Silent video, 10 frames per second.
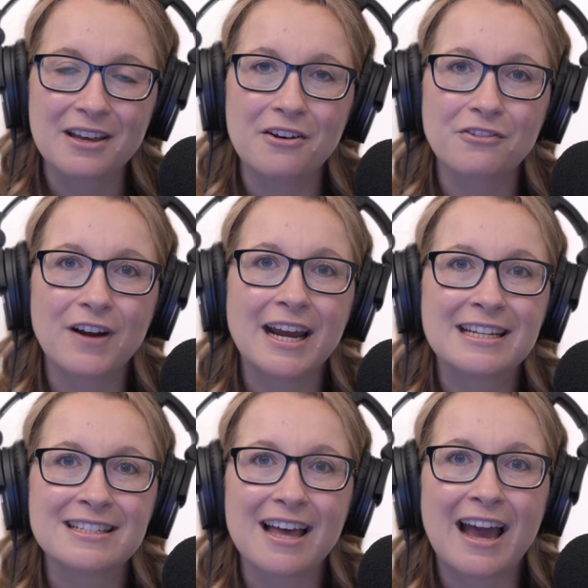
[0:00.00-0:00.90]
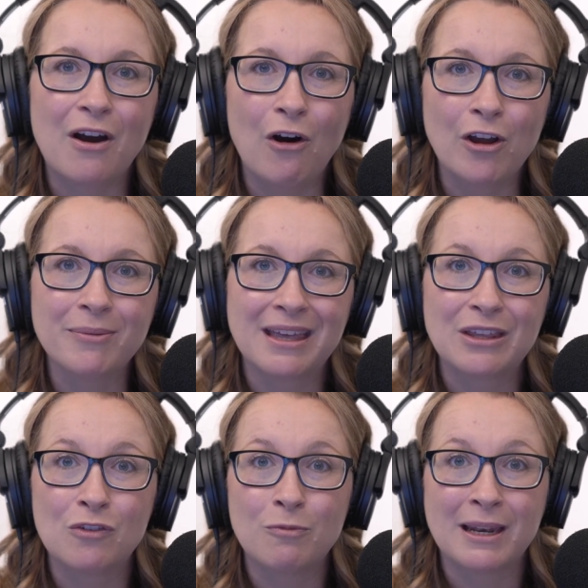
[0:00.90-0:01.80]
Friends, I hope that
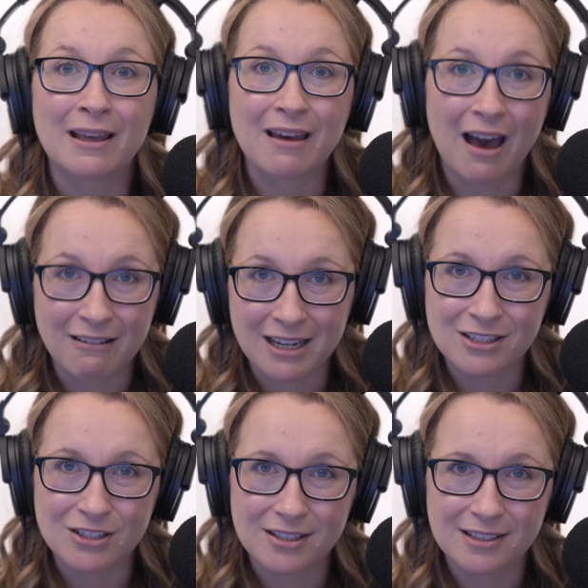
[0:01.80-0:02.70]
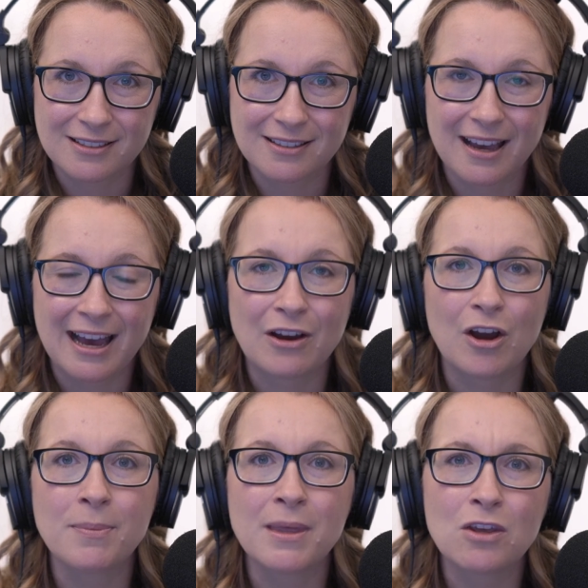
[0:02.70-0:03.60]
you've been encouraged. I
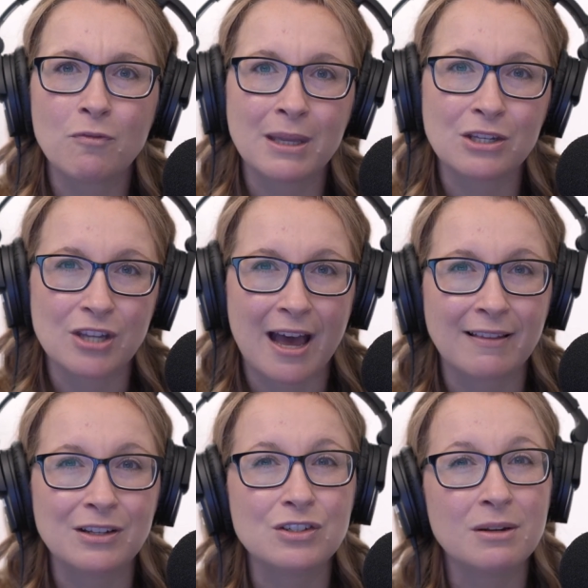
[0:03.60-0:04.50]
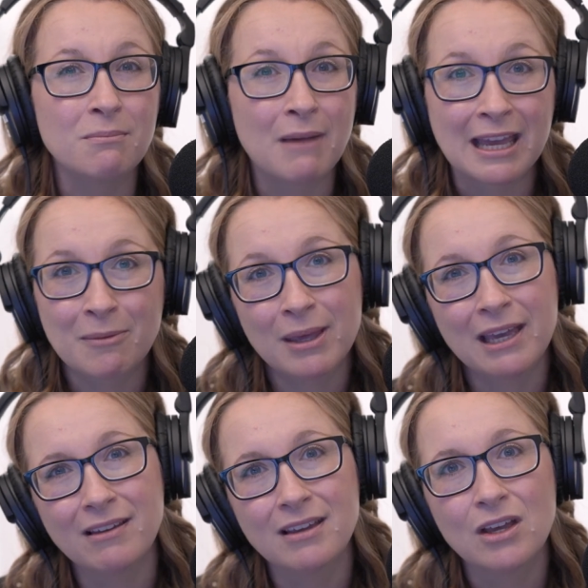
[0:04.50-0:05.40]
hope that you've been challenged, and
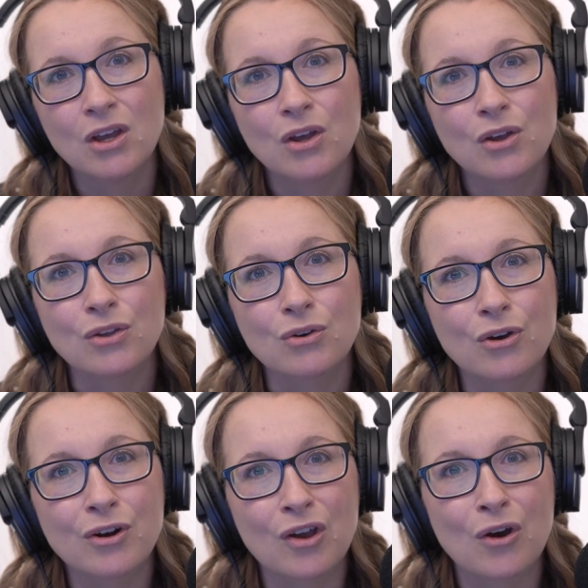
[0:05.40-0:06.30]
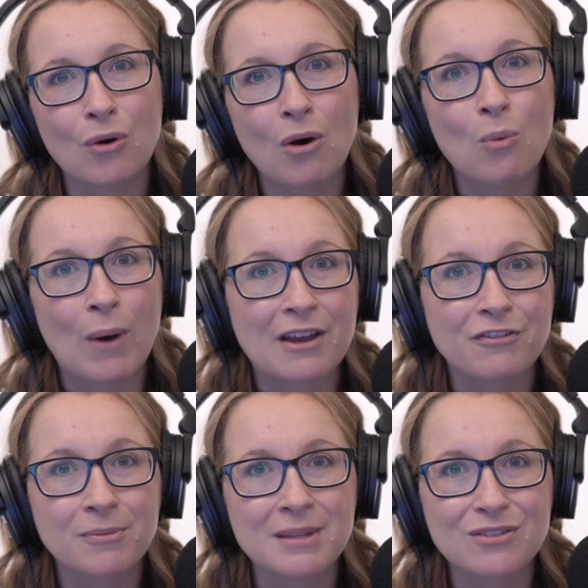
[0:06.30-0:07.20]
maybe you're going to go away
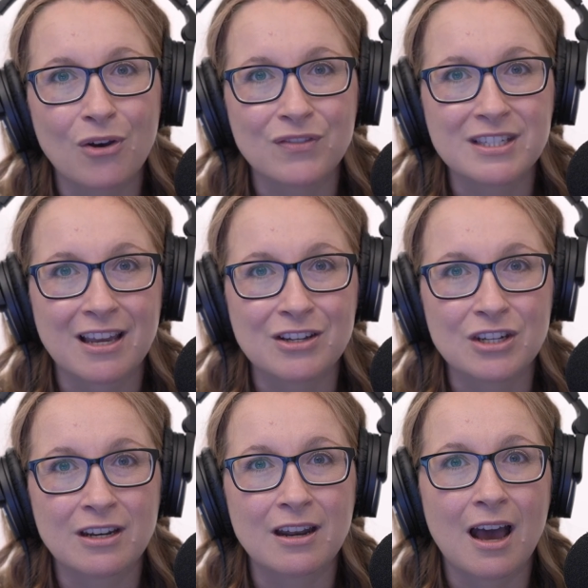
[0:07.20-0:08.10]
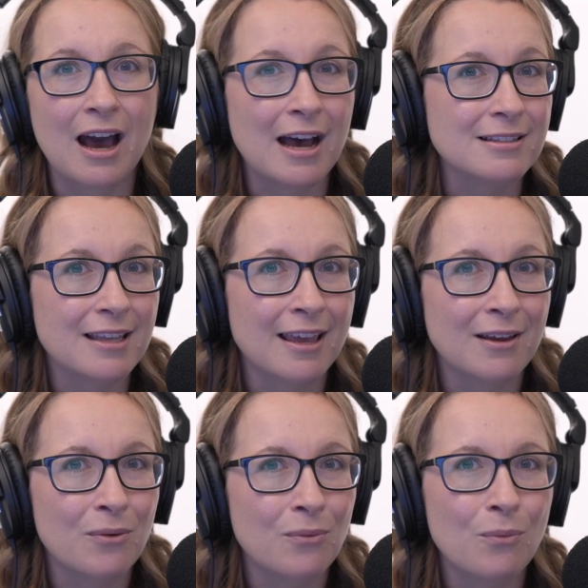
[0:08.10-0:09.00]
from this conversation
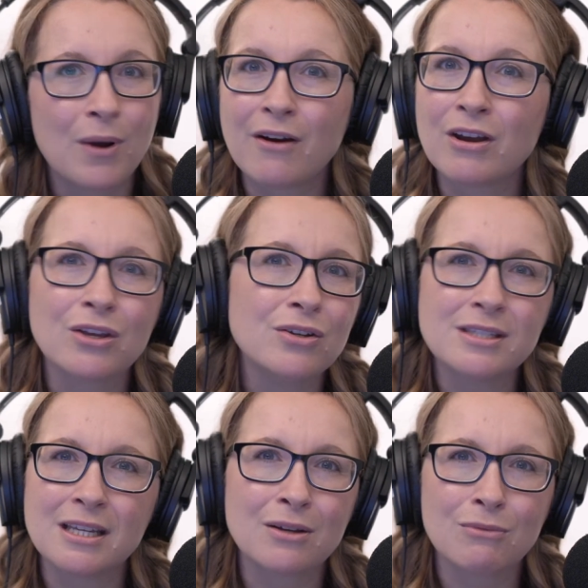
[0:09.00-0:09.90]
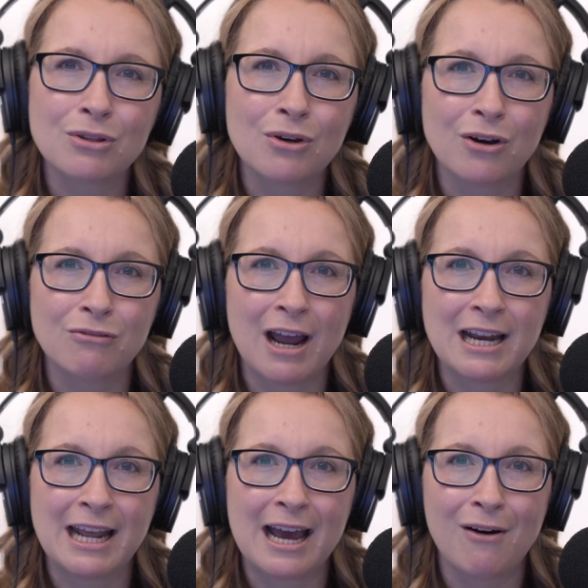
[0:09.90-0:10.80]
asking, where are you sitting with God right
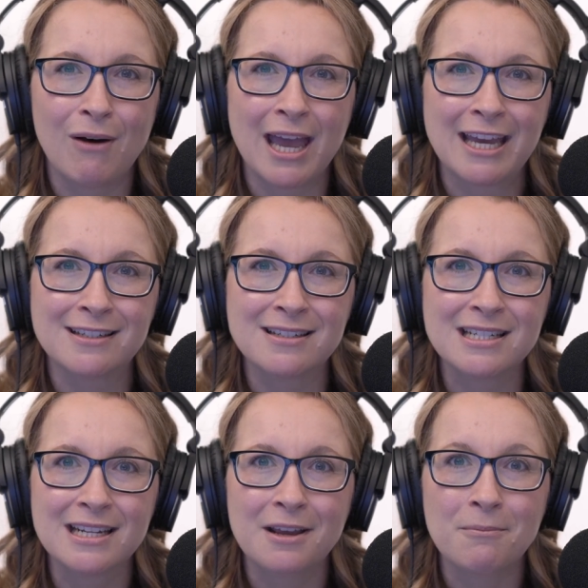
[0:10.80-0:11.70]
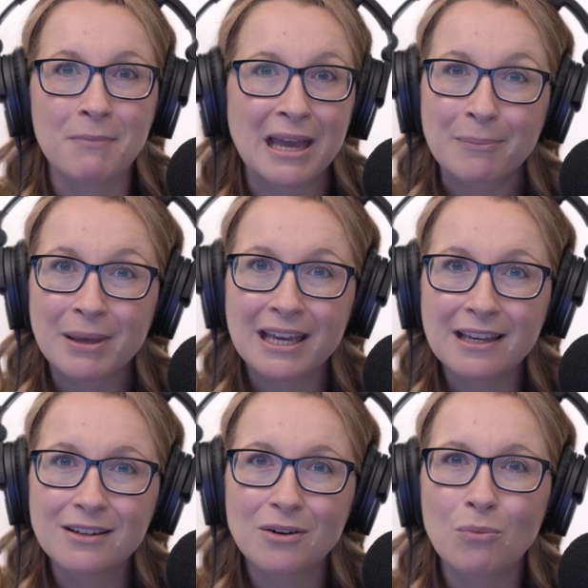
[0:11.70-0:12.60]
now? And maybe
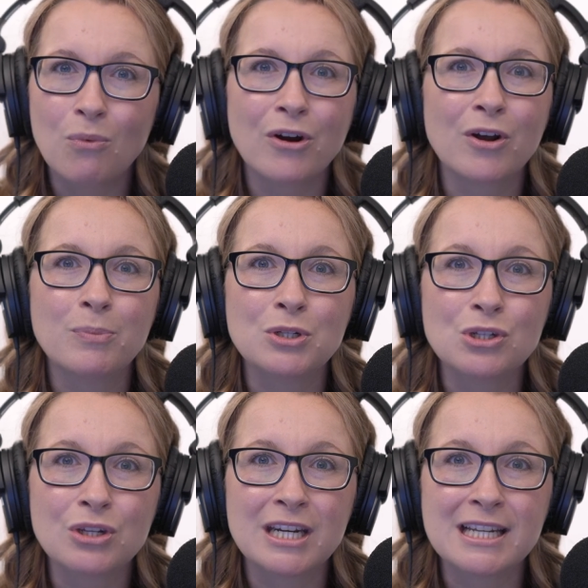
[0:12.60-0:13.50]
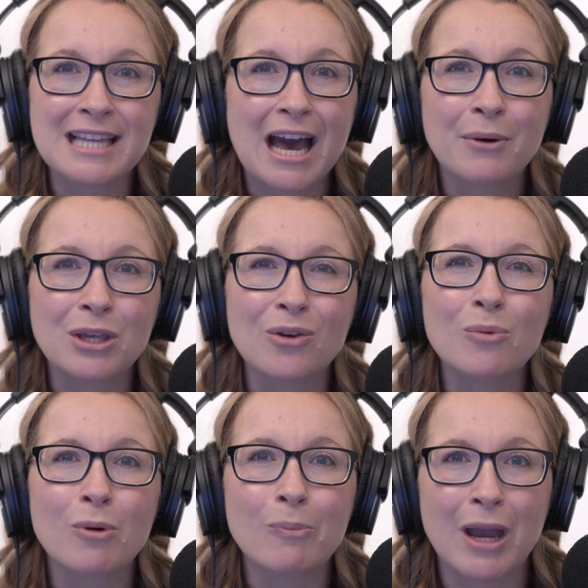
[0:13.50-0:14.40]
what opportunities, how are you
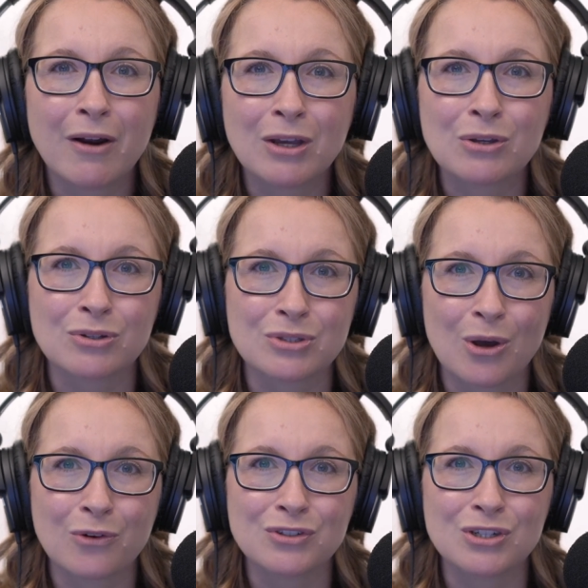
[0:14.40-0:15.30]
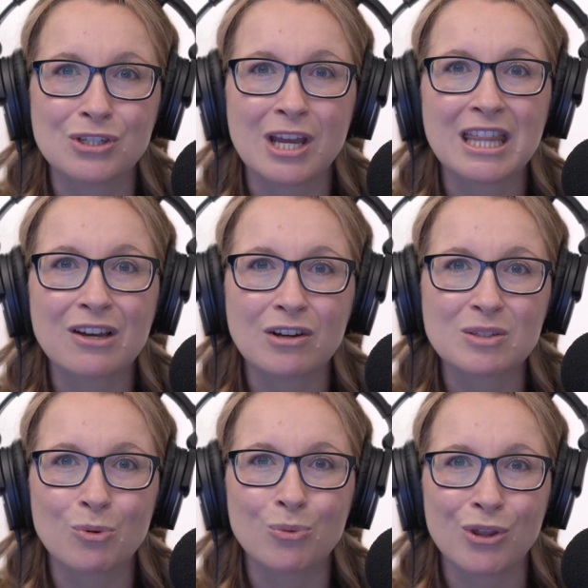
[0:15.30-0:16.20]
preparing yourself to share the
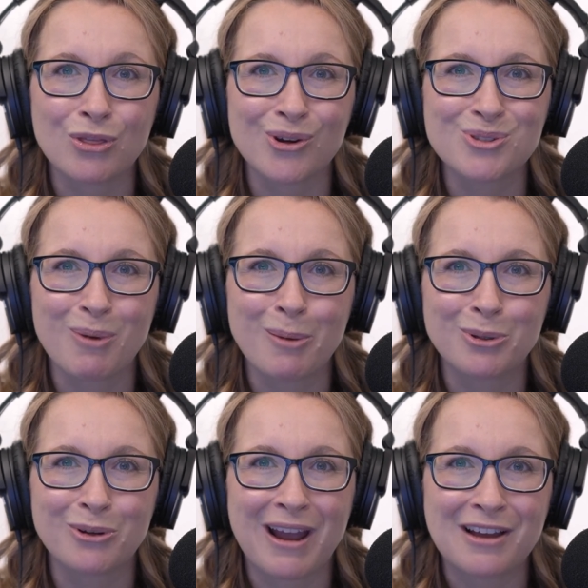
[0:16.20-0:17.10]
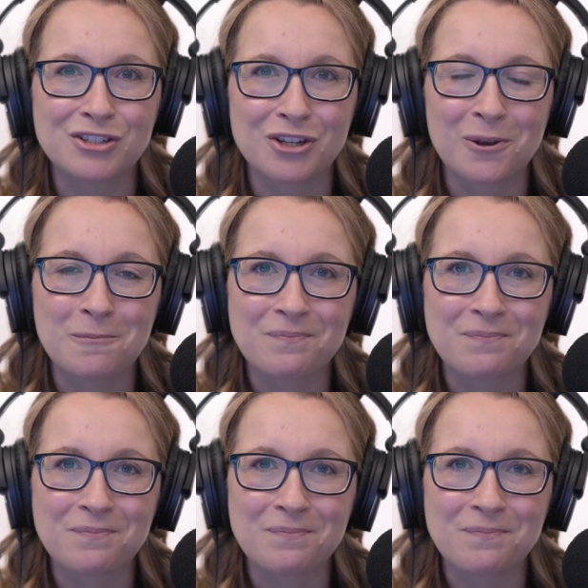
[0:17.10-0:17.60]
gospel with those people around you?